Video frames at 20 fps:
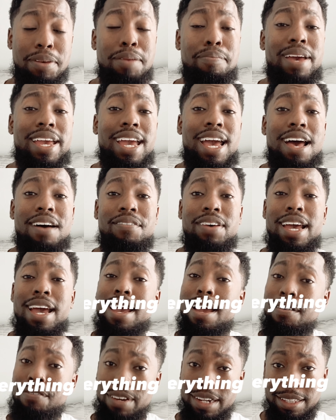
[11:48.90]
may have
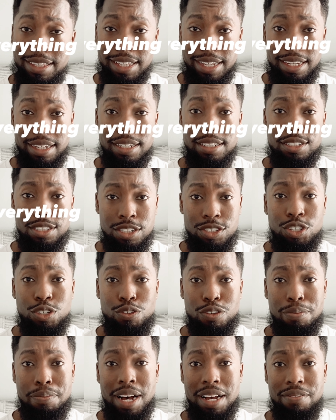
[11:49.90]
everything to do
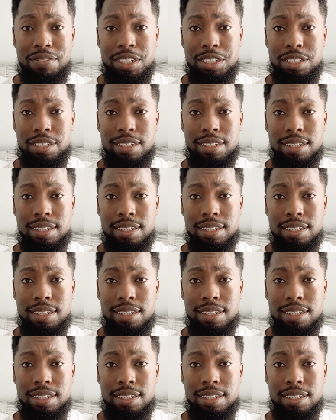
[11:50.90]
with my vision.